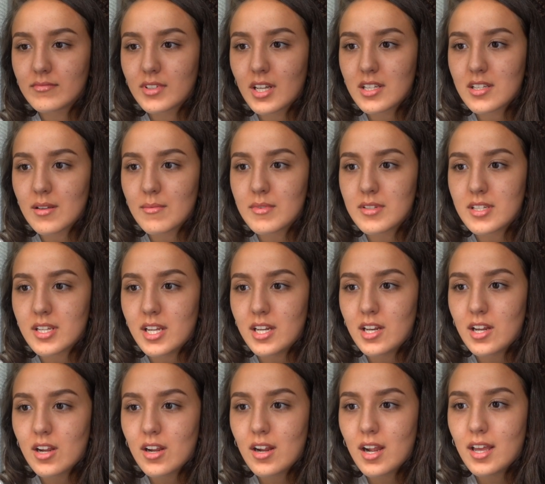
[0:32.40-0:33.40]
because I'm a
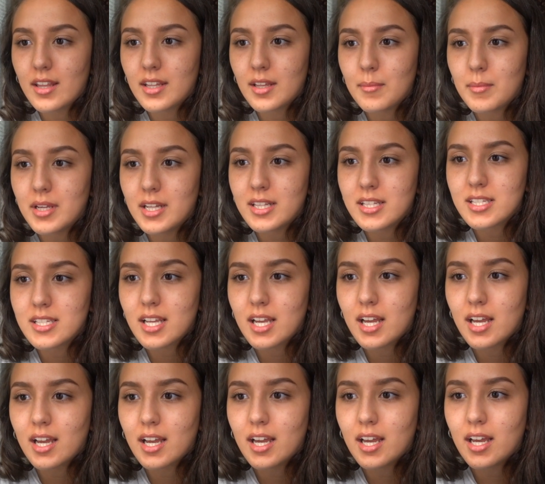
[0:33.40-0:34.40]
senior and that means
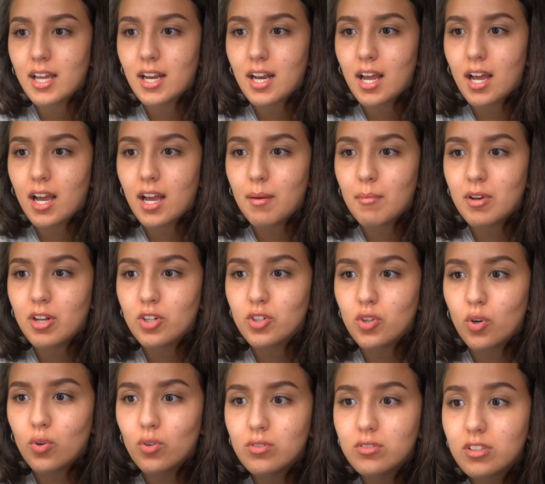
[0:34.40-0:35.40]
that I'm an
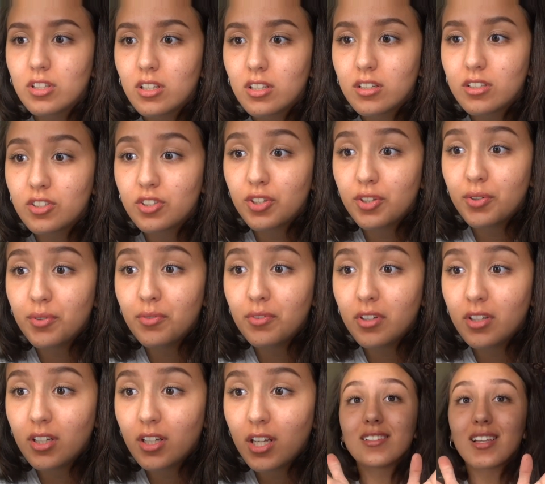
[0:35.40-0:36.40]
adult
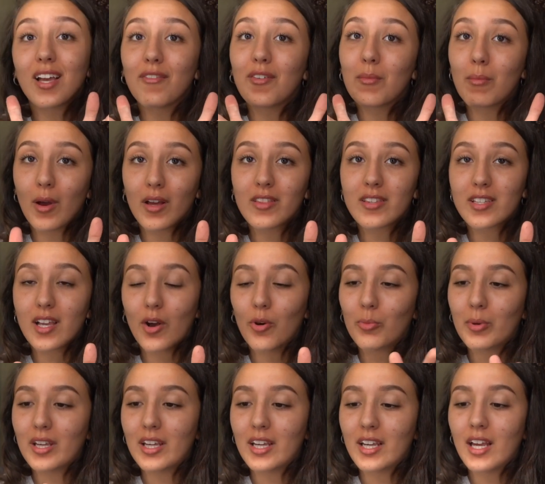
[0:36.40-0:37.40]
soon. 7 months, I'll
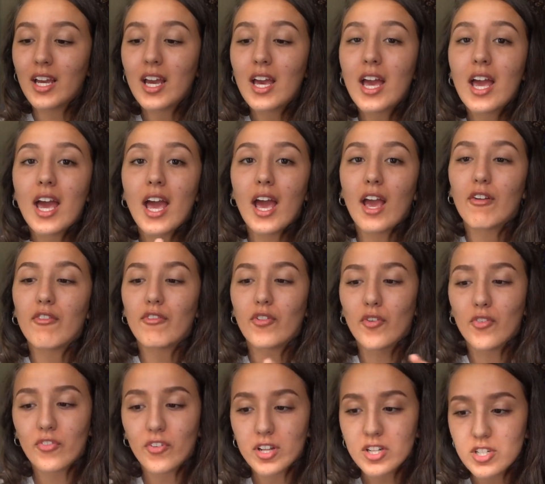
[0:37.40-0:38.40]
be a
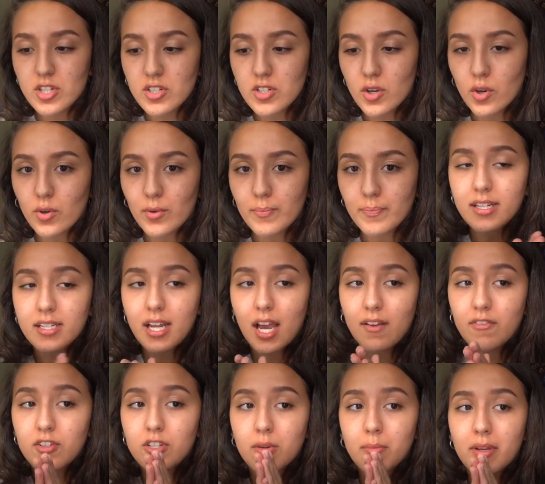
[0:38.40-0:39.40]
full-fledged adult. I
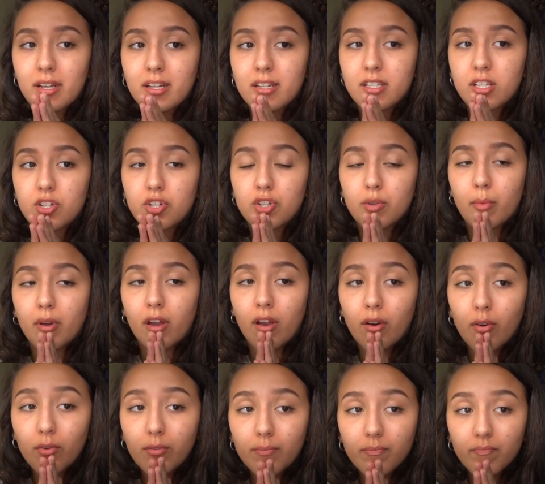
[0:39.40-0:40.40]
have to start making decisions on my
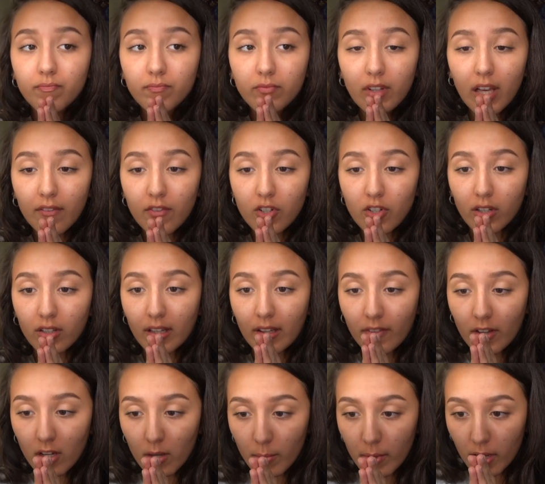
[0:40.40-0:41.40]
own. I have to start
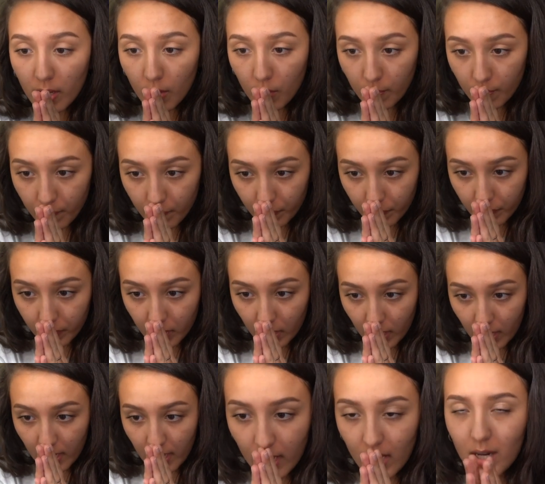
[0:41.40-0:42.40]
living on my own.
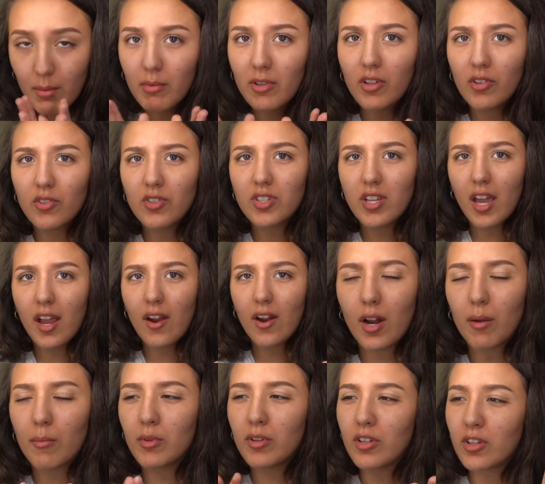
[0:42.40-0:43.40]
And I'm a little scared.
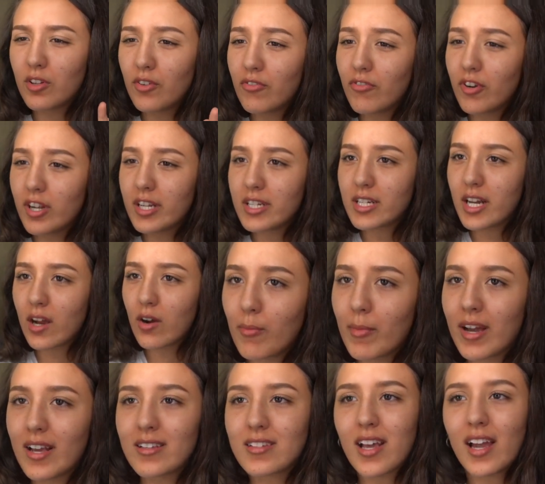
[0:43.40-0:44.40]
I'm a little freaked out.
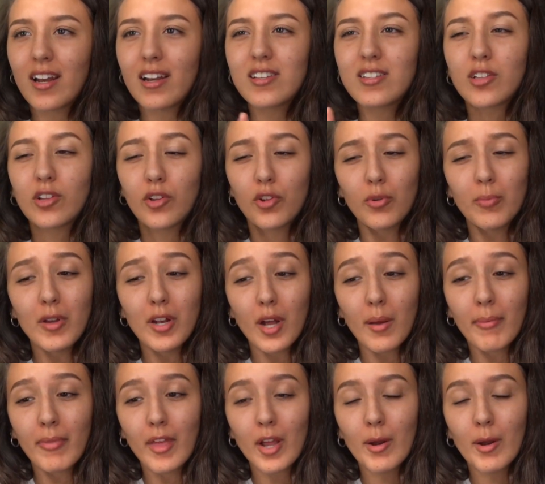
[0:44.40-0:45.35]
My anxiety's a little bit up